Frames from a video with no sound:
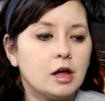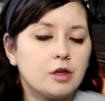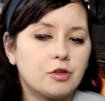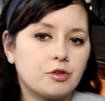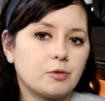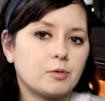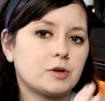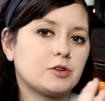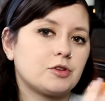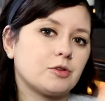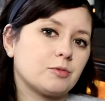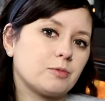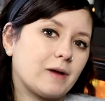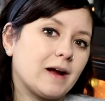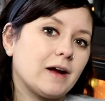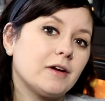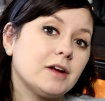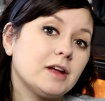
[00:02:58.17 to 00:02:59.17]
So a
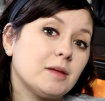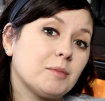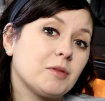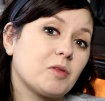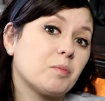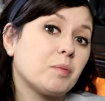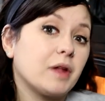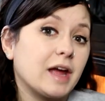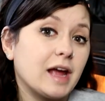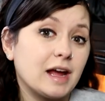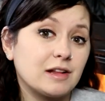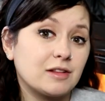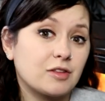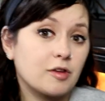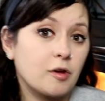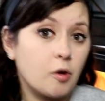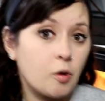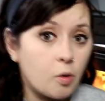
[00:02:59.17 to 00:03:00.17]
terrarium is
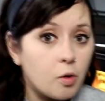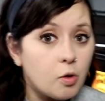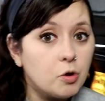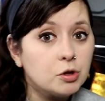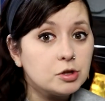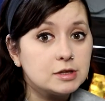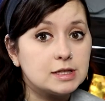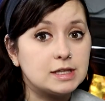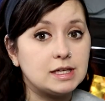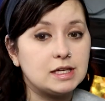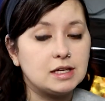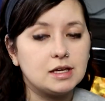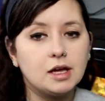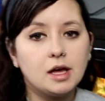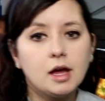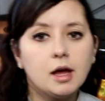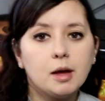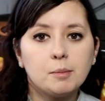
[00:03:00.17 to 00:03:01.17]
plants only,
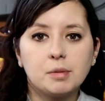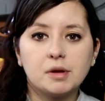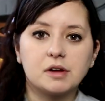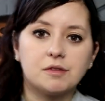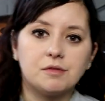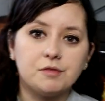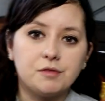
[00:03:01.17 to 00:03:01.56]
but a